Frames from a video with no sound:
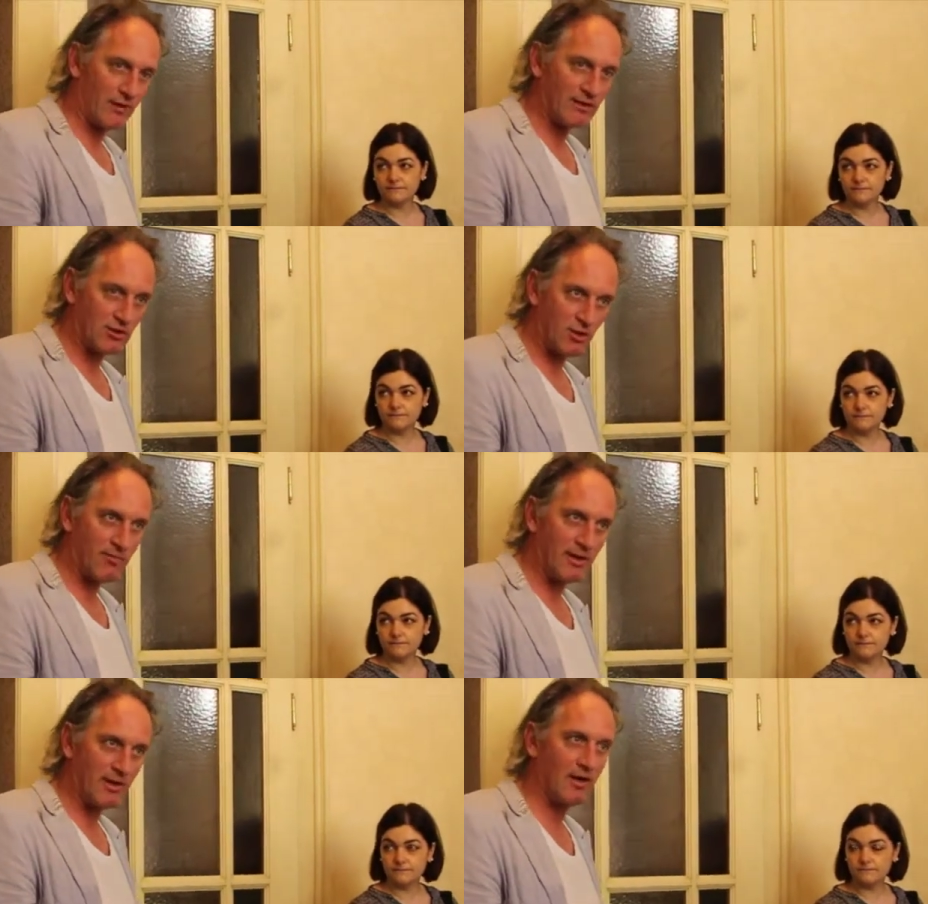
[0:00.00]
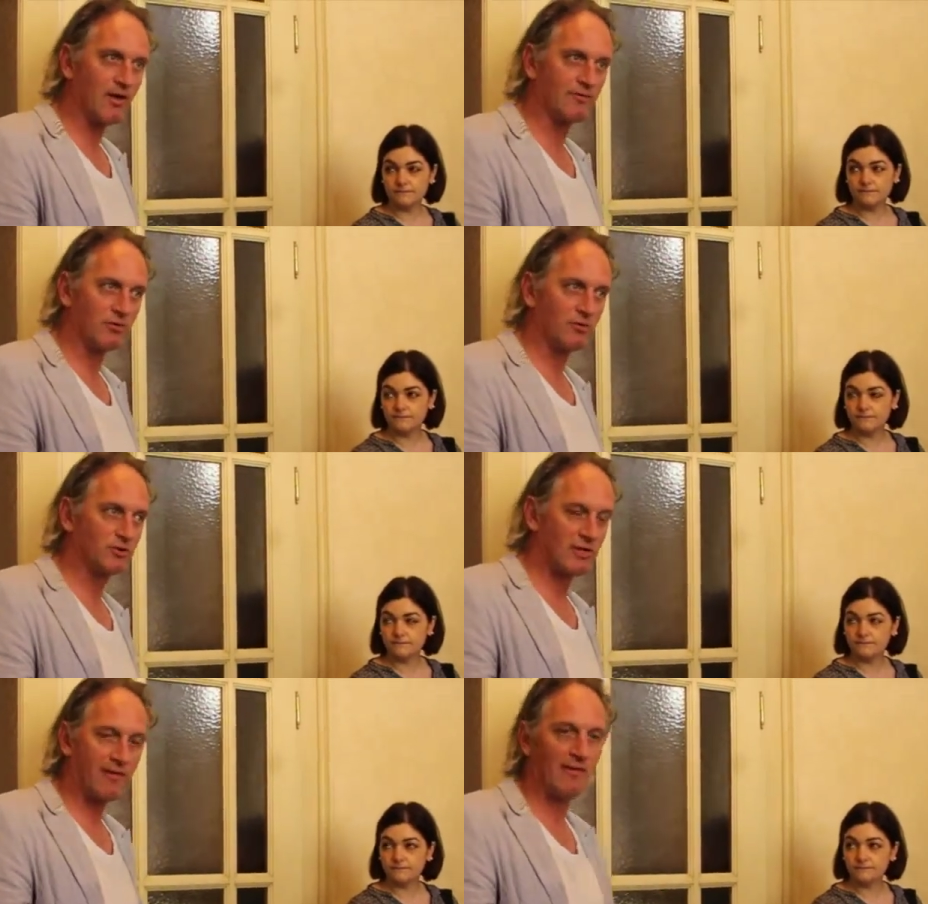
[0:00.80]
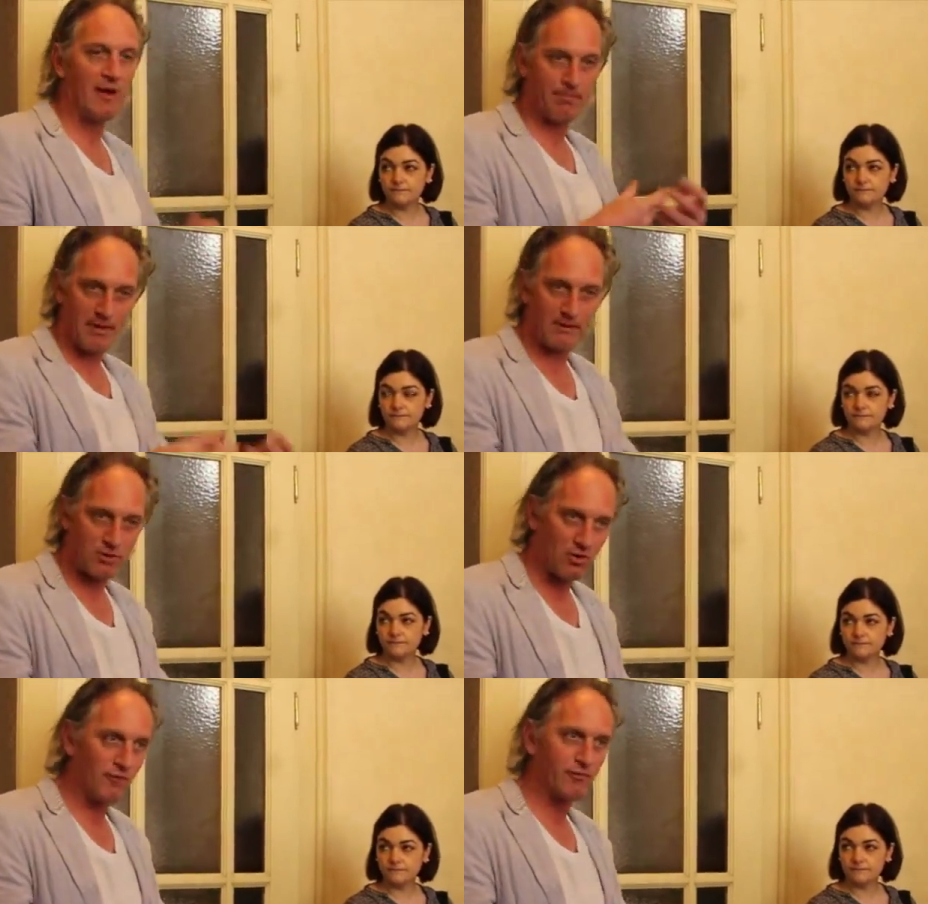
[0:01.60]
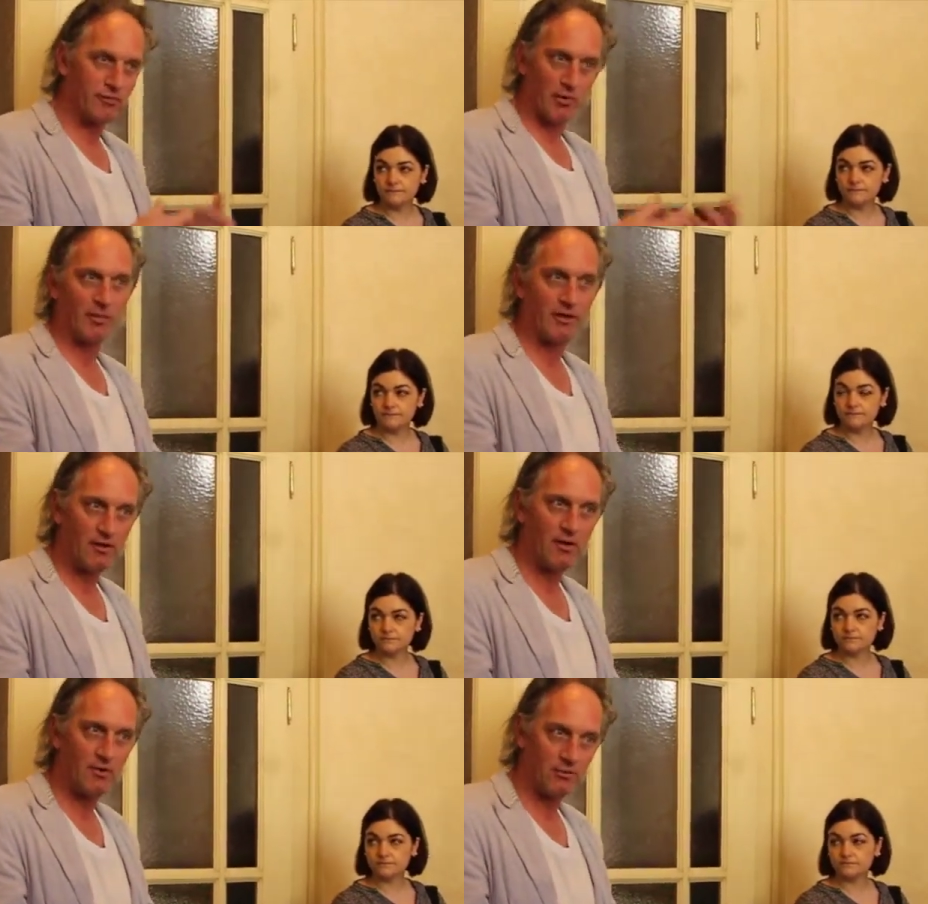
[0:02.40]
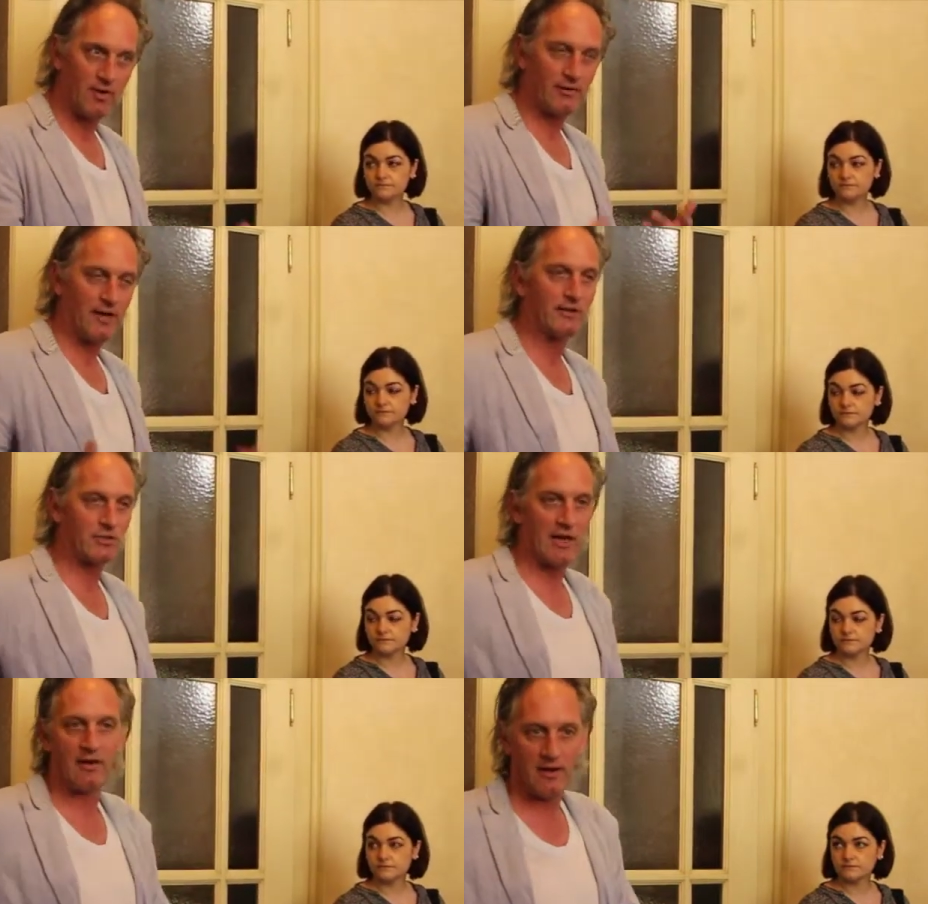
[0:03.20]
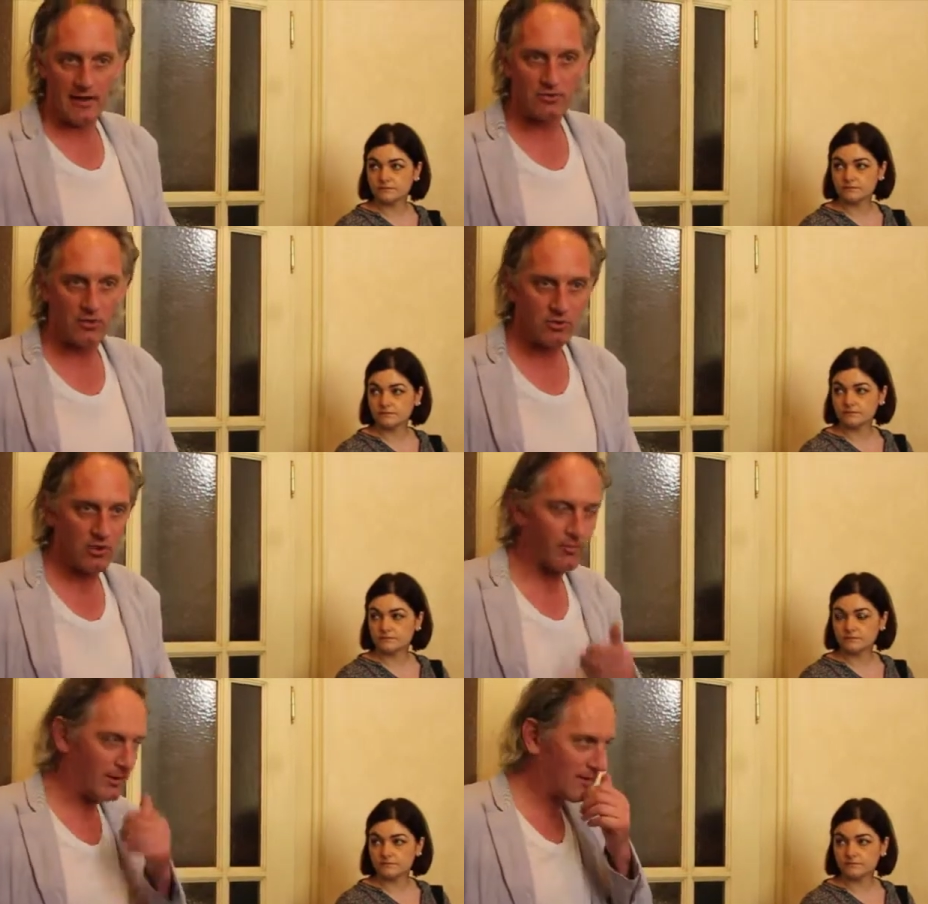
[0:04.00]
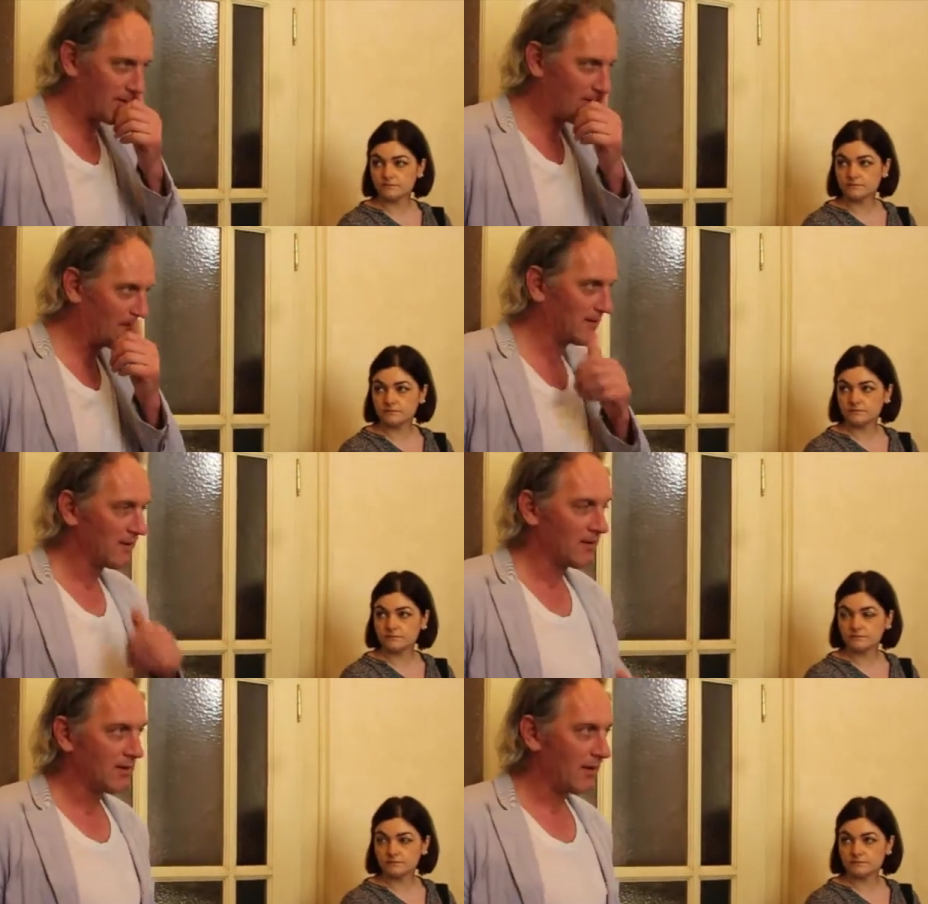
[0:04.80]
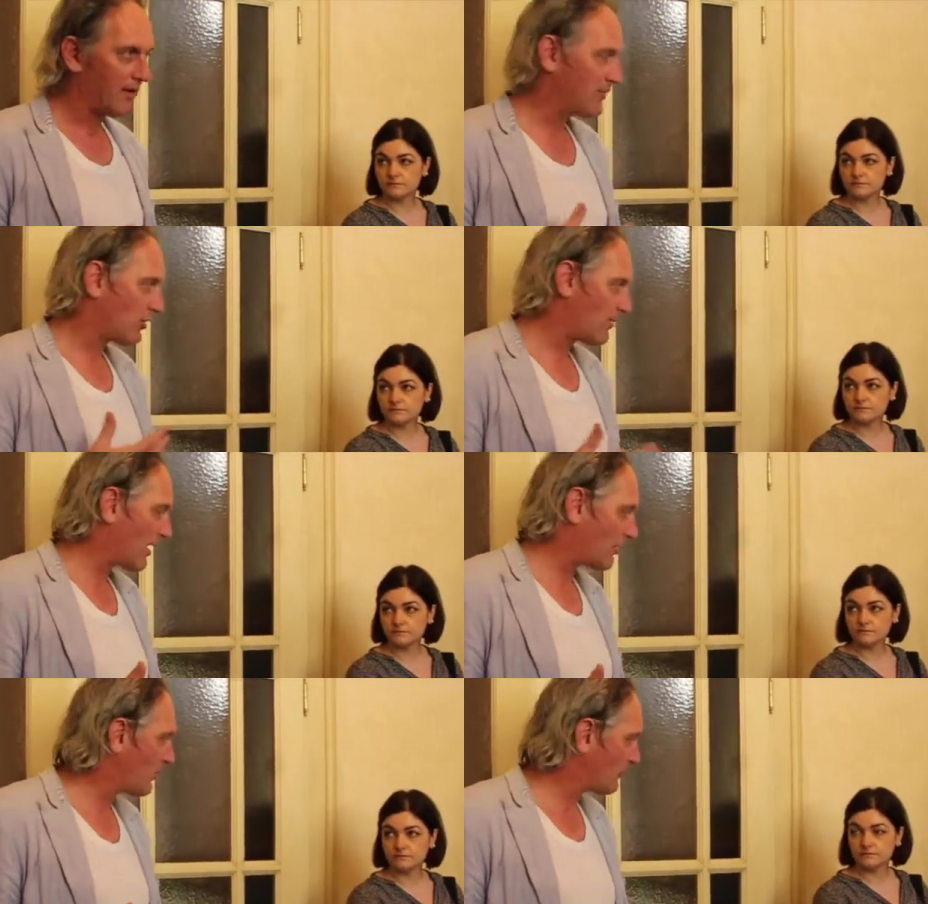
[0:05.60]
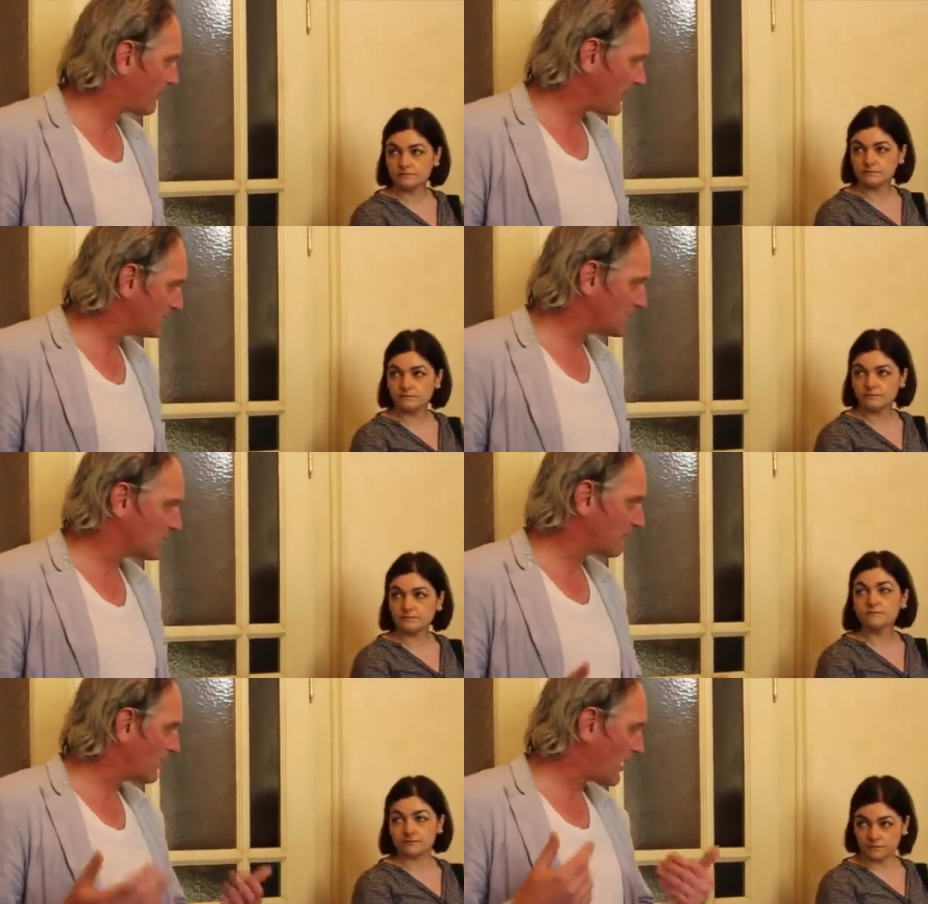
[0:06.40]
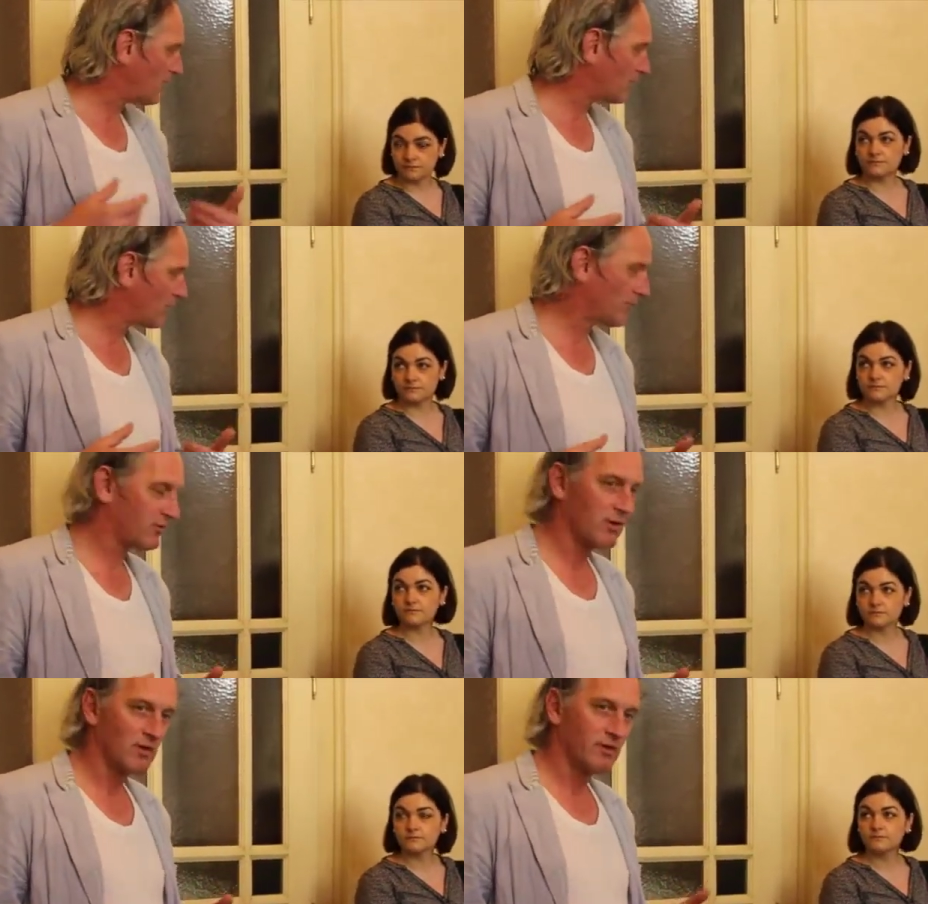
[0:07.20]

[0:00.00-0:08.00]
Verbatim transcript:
Speaker 1: Reggio Emilia to send their picture of a Topolino, where they stand next to a Topolino, and there were about 100 pictures that were entered.